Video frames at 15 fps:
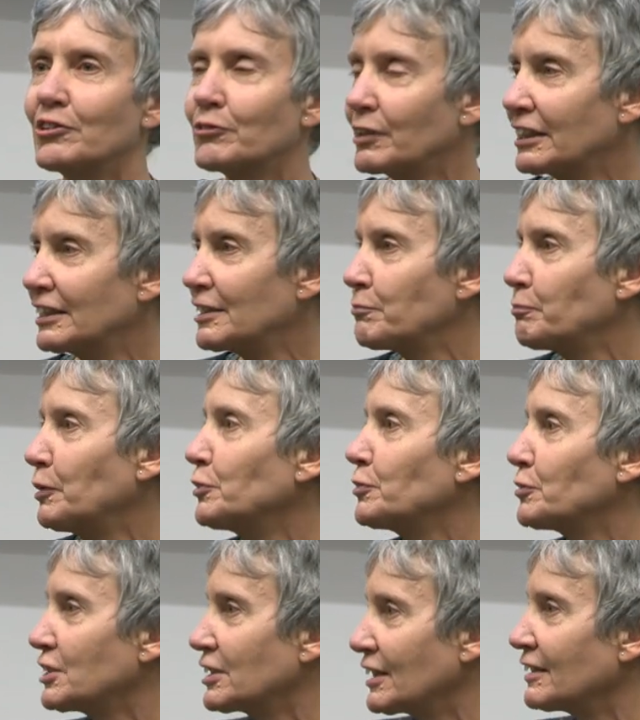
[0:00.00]
really
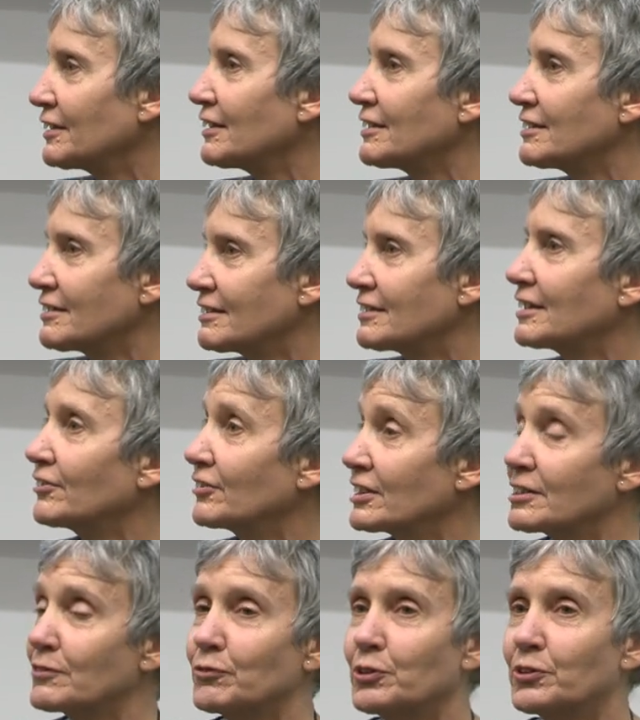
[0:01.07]
pulled together this
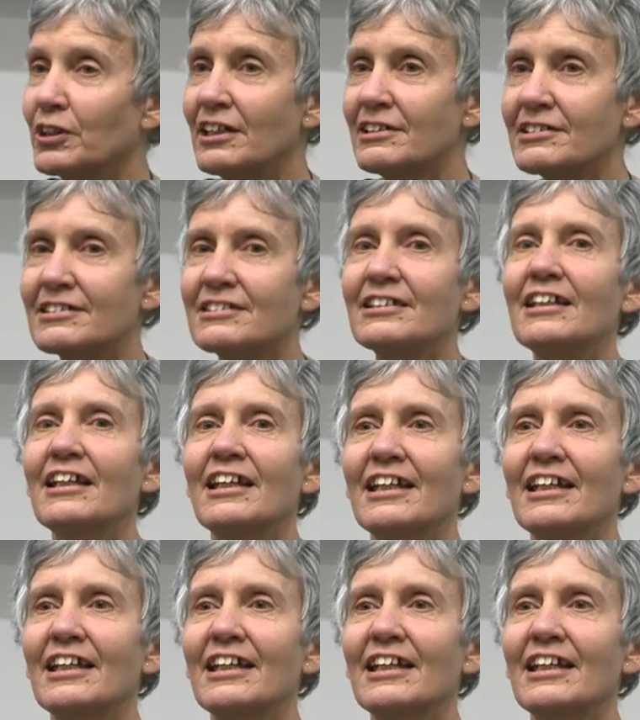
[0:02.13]
series for us.